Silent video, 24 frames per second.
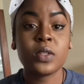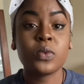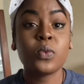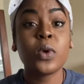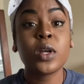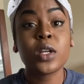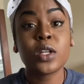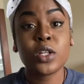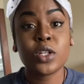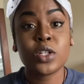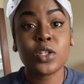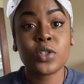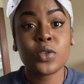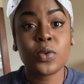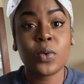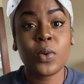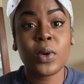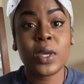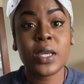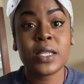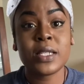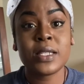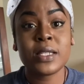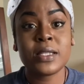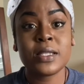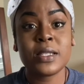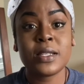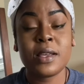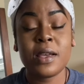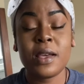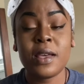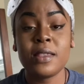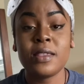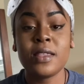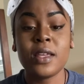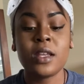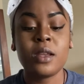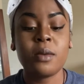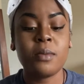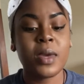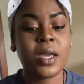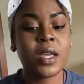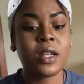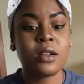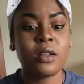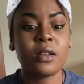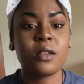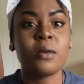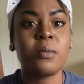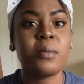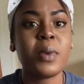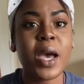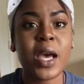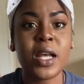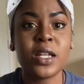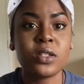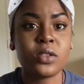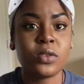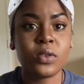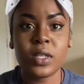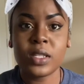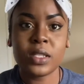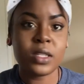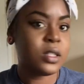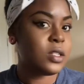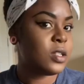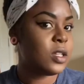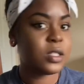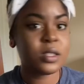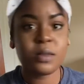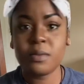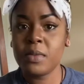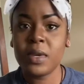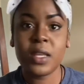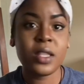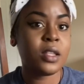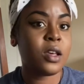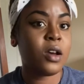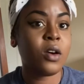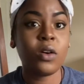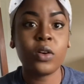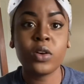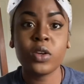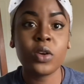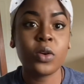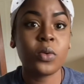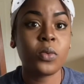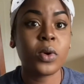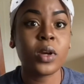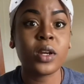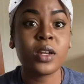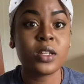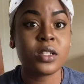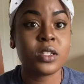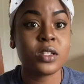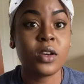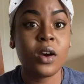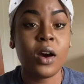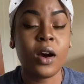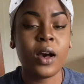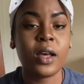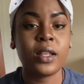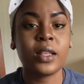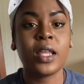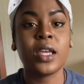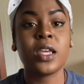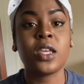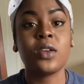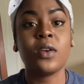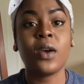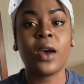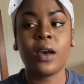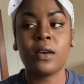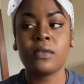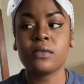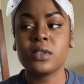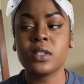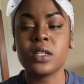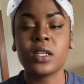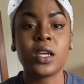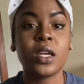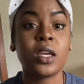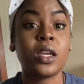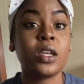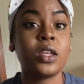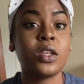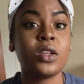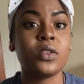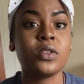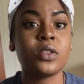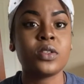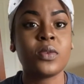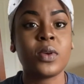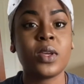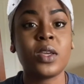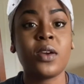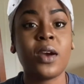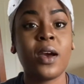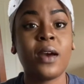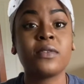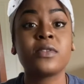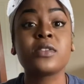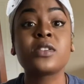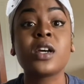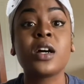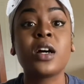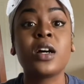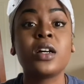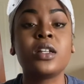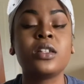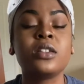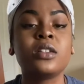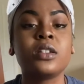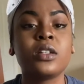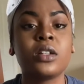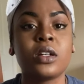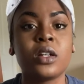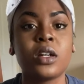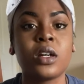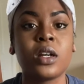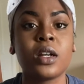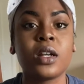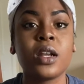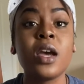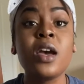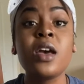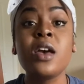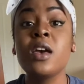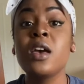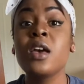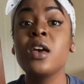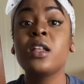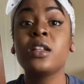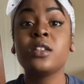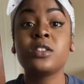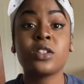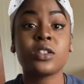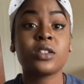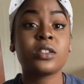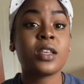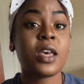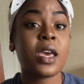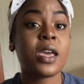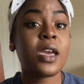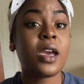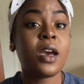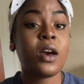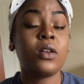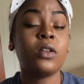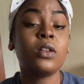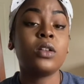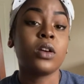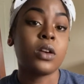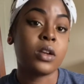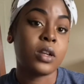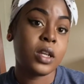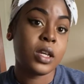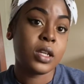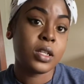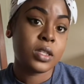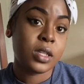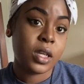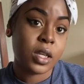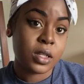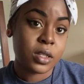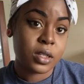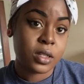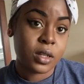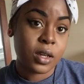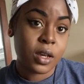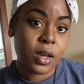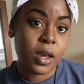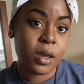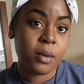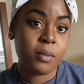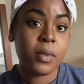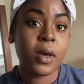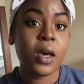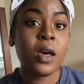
good choice, and then you make another bad choice, it doesn't mean that all your work is gone. Like you have to get used to it. You have to unlearn. Just like how learning takes time,